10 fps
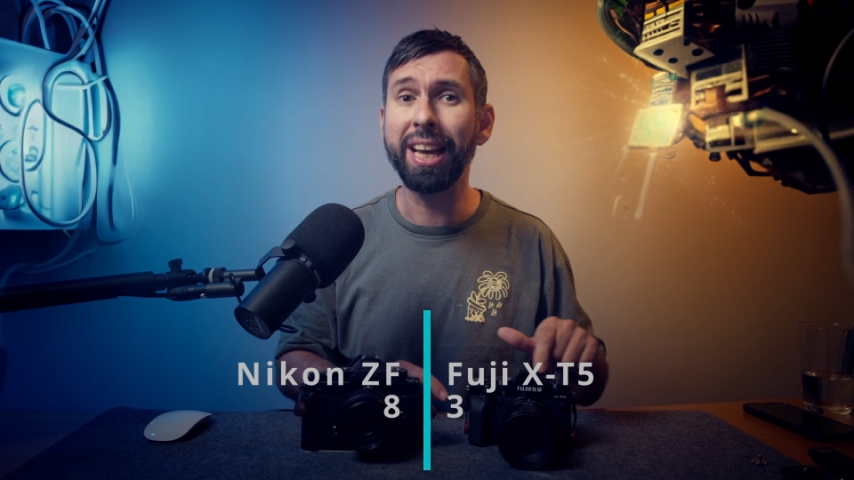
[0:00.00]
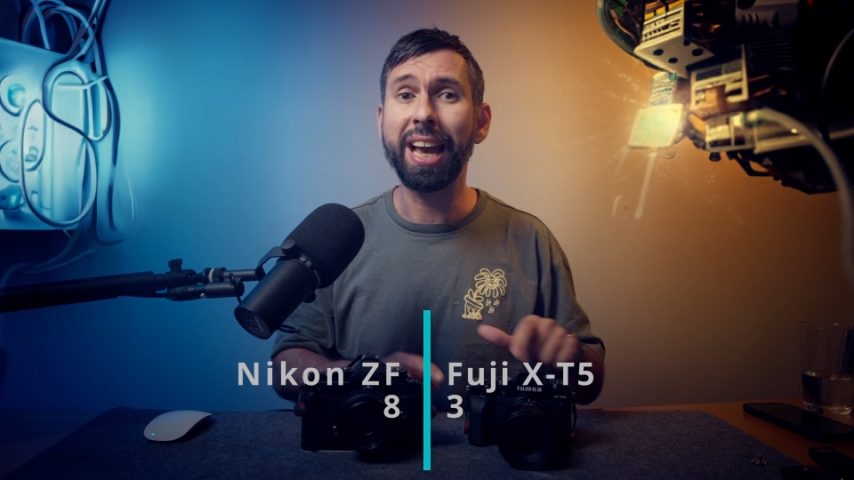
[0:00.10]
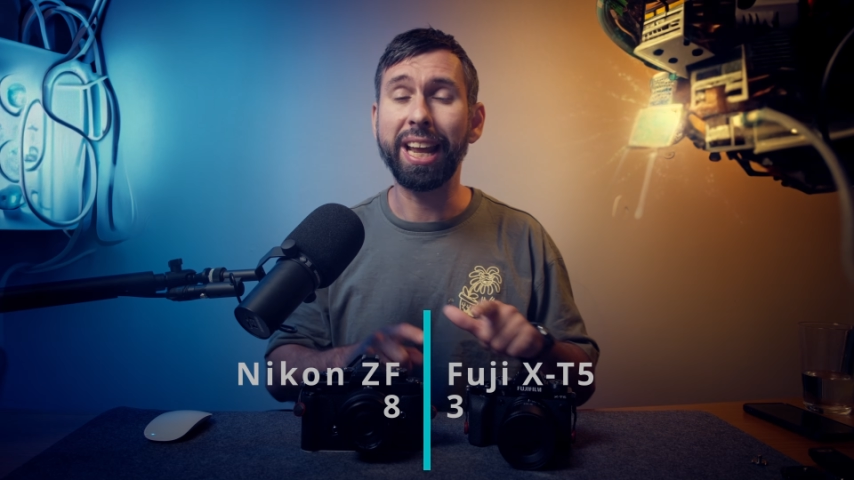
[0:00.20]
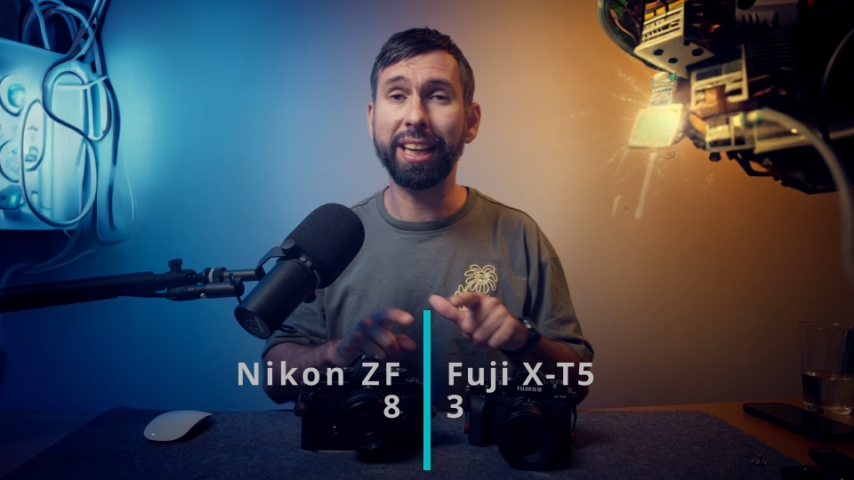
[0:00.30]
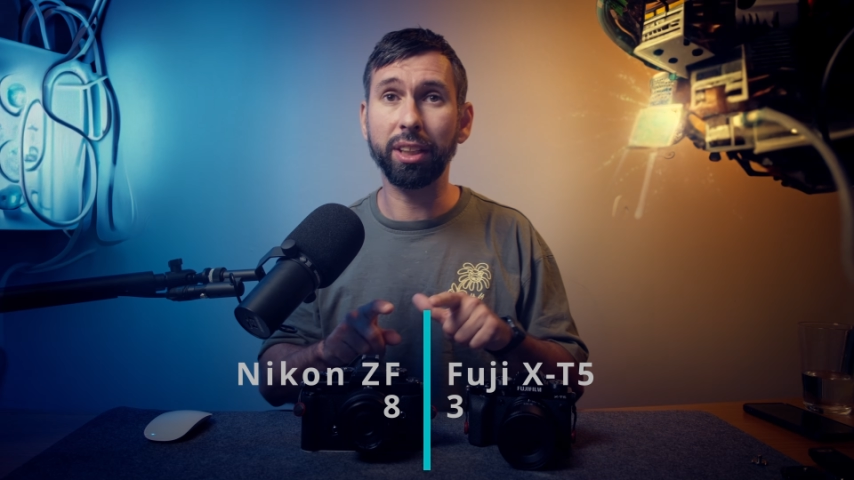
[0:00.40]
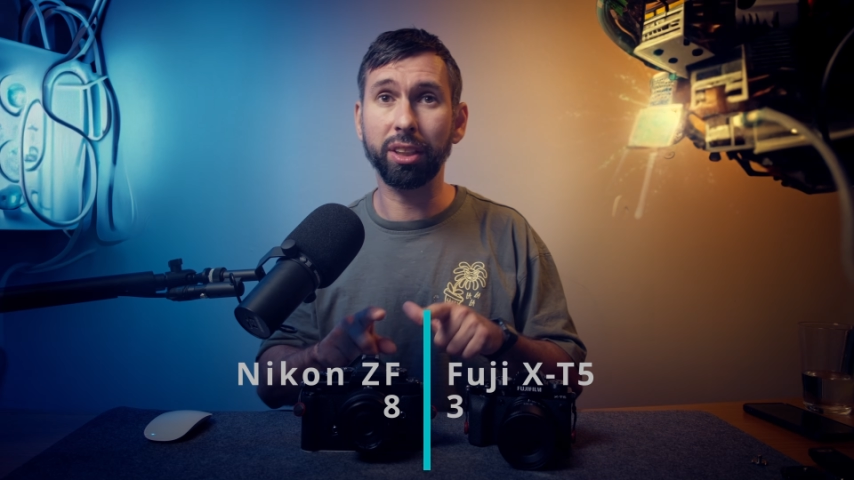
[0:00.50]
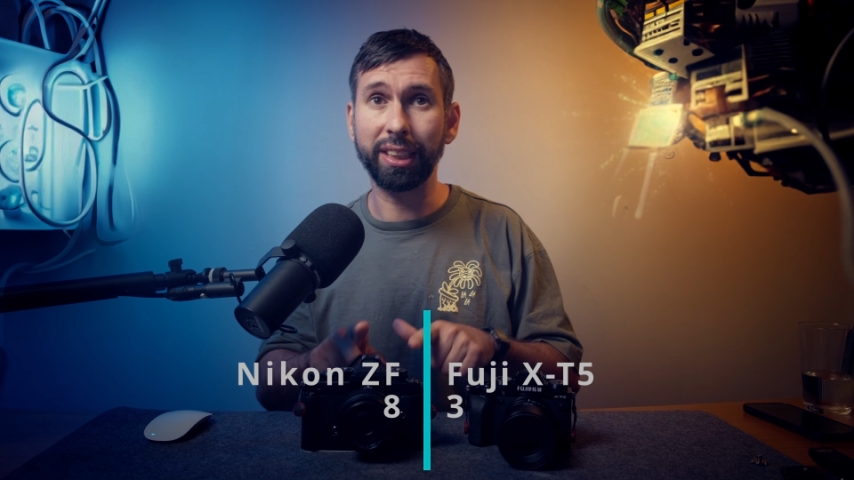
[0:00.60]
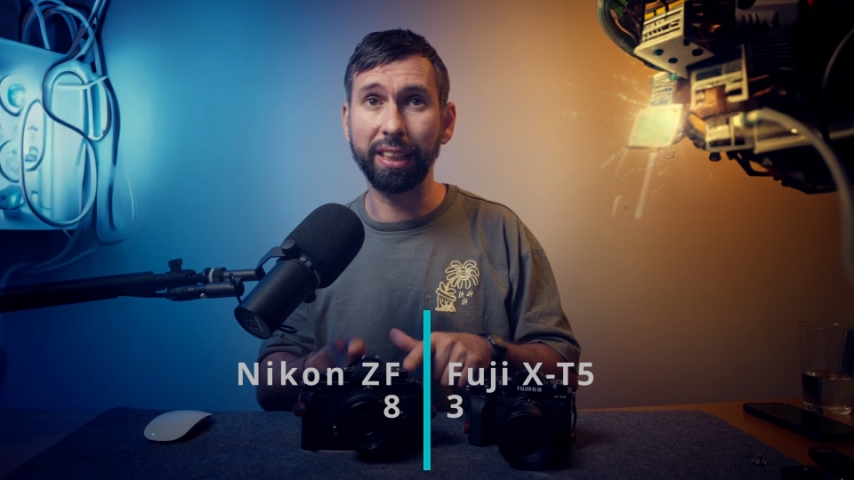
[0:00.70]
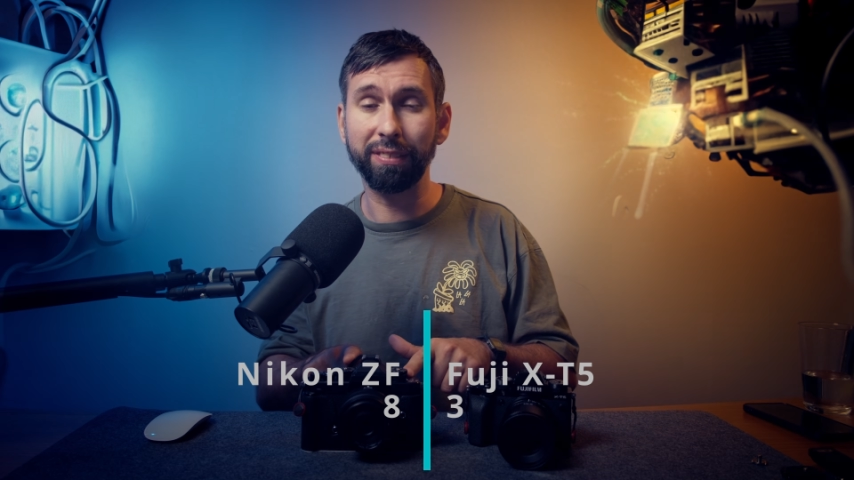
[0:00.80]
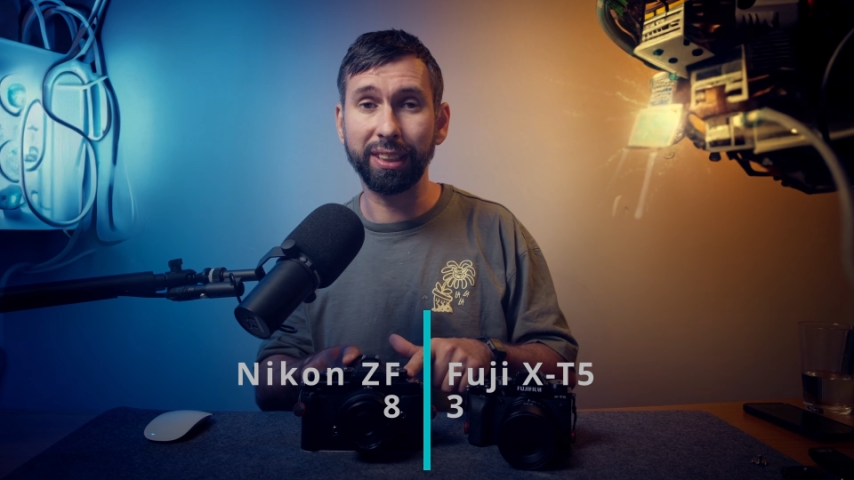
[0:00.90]
and I'm going to
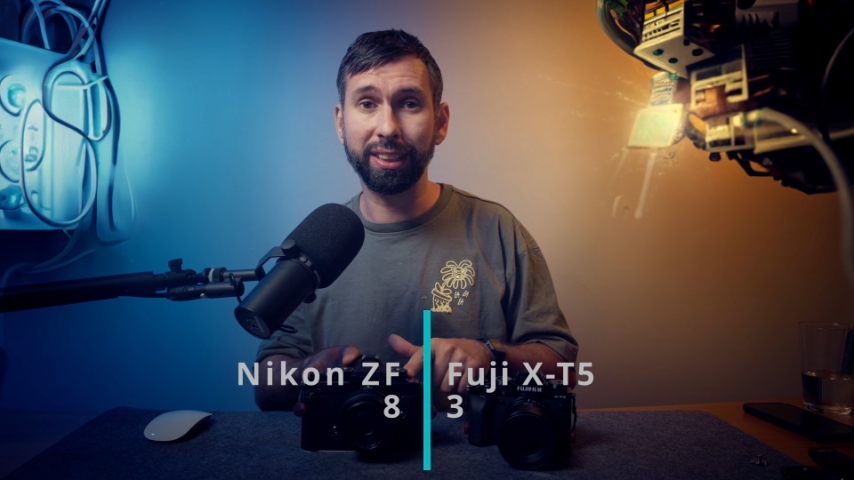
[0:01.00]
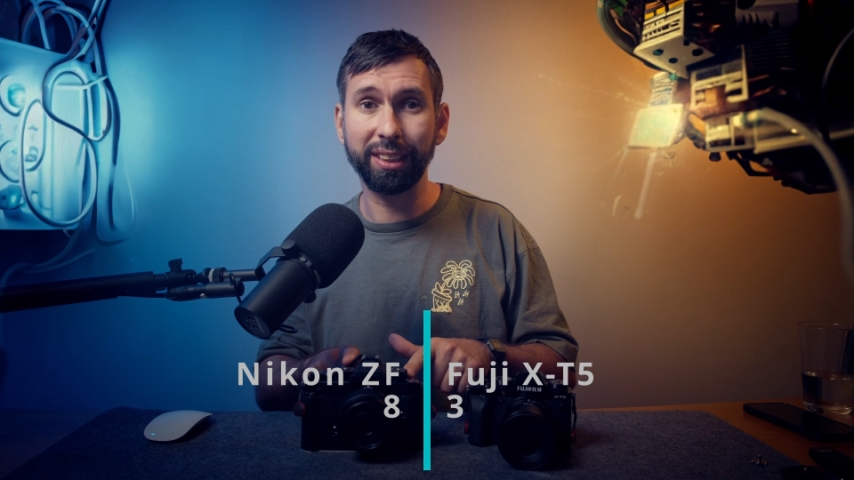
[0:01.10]
give the